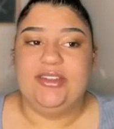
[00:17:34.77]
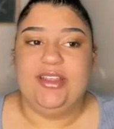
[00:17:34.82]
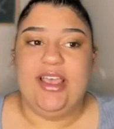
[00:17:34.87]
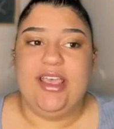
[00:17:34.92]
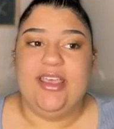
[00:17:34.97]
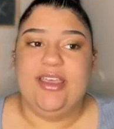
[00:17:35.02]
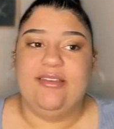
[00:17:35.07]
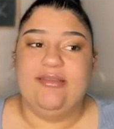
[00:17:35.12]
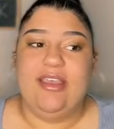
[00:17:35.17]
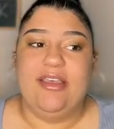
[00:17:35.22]

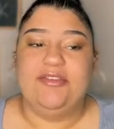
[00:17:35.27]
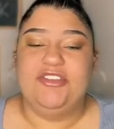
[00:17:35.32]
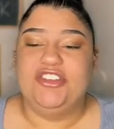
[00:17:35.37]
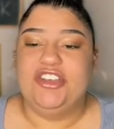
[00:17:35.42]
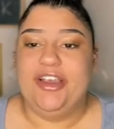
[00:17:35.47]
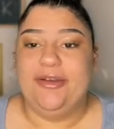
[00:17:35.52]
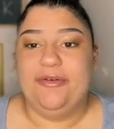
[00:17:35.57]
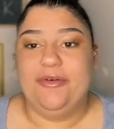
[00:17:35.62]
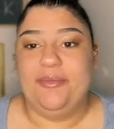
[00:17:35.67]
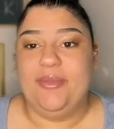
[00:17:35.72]
like they've
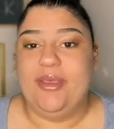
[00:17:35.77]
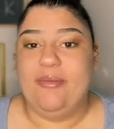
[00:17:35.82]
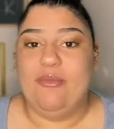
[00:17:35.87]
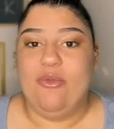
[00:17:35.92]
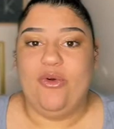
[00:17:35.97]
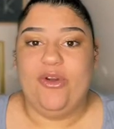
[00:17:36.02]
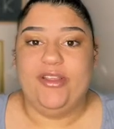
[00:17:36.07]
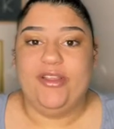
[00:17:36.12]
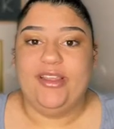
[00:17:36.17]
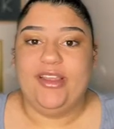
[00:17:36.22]
shared with me
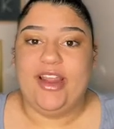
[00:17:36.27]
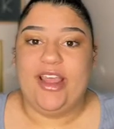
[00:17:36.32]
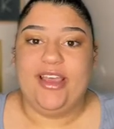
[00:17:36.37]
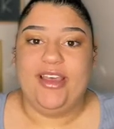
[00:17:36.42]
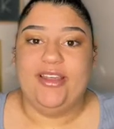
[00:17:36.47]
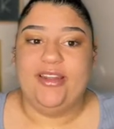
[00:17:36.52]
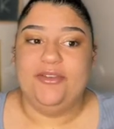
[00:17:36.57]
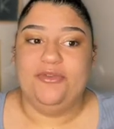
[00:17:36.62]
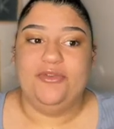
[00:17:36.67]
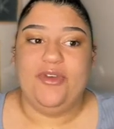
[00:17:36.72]
more than I
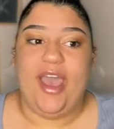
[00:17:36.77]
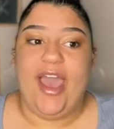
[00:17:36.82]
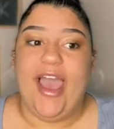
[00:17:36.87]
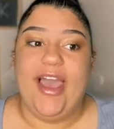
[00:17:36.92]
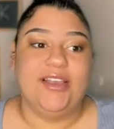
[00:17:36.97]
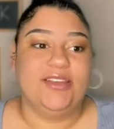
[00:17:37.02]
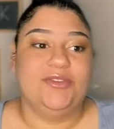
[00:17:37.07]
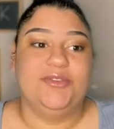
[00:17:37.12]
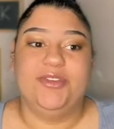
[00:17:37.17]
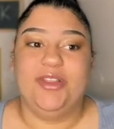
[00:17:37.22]
could have
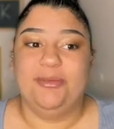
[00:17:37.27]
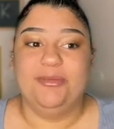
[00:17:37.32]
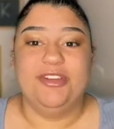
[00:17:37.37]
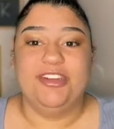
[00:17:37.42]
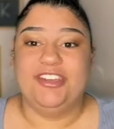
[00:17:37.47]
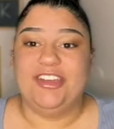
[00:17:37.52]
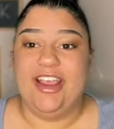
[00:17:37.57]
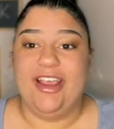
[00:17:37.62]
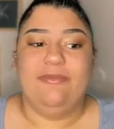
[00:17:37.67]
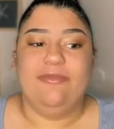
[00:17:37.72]
asked for them to
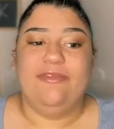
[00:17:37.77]
share.